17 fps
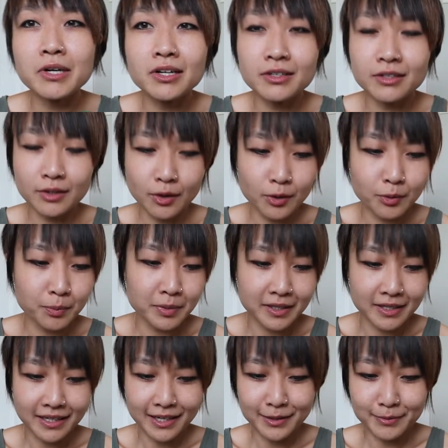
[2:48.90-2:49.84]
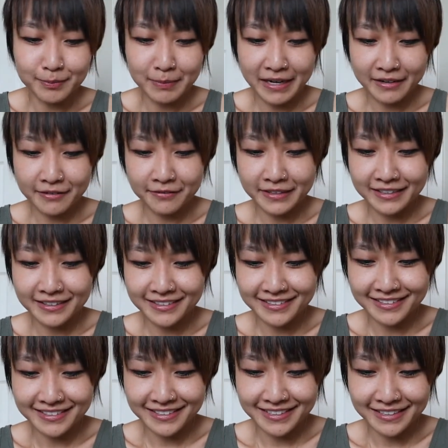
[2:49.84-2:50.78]
not gonna open up my
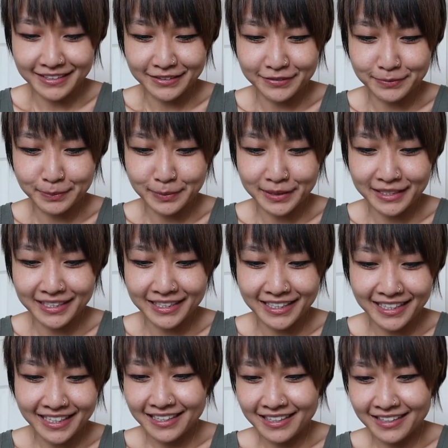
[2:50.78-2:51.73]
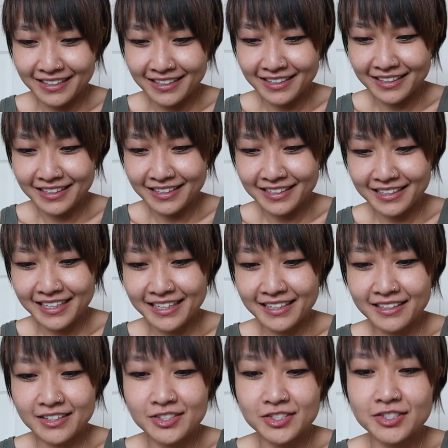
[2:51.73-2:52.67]
feelings and stuff, but uh,
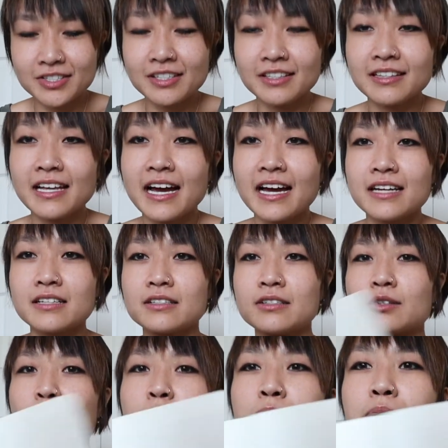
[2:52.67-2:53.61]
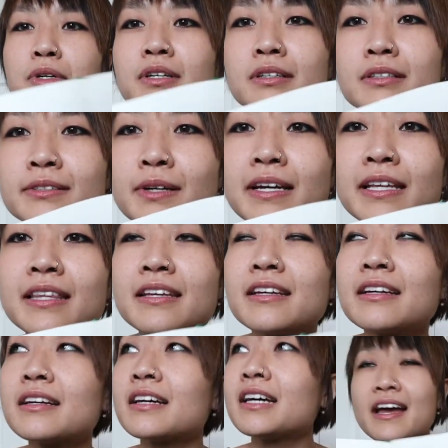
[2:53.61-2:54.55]
like it's just a lined notebook. So I
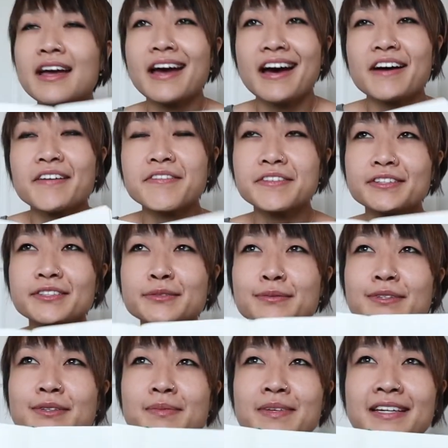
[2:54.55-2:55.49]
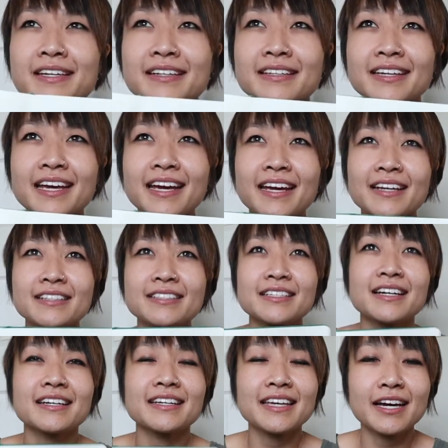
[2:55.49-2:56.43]
think I have this with me in case
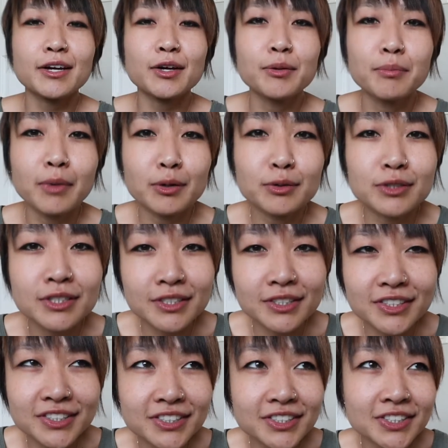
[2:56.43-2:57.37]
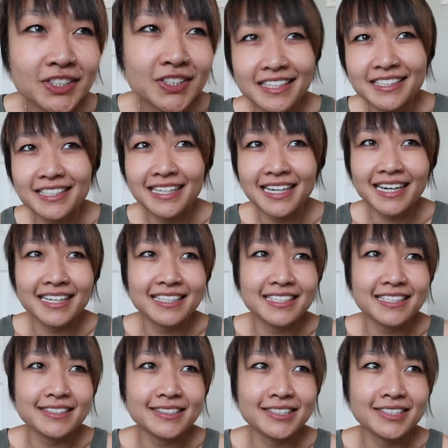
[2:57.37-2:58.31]
I get emotional and I
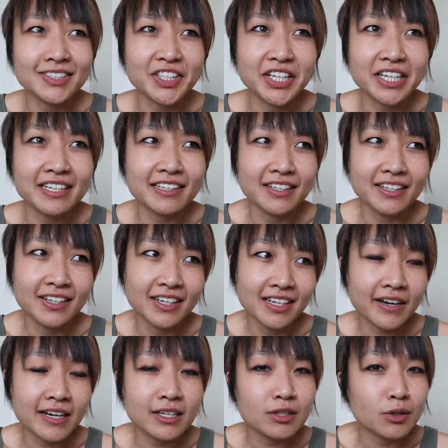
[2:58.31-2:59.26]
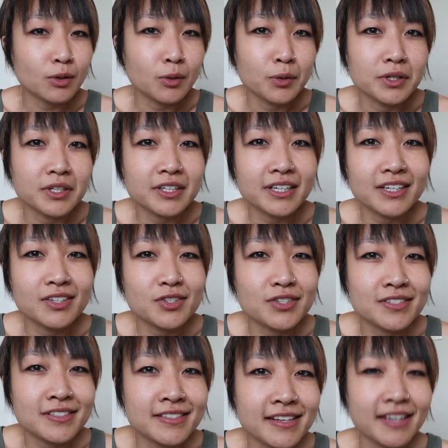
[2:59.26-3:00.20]
need to like find a corner and
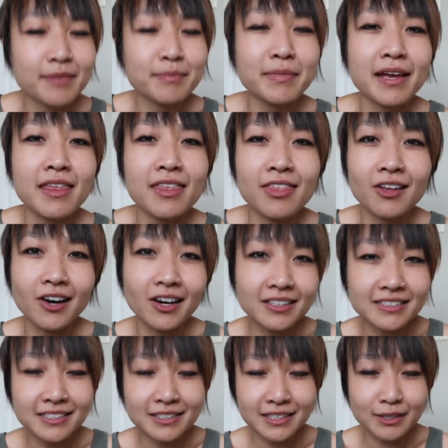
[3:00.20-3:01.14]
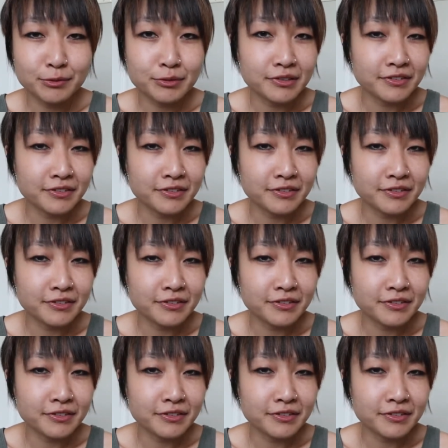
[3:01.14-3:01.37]
just sit in my thoughts and like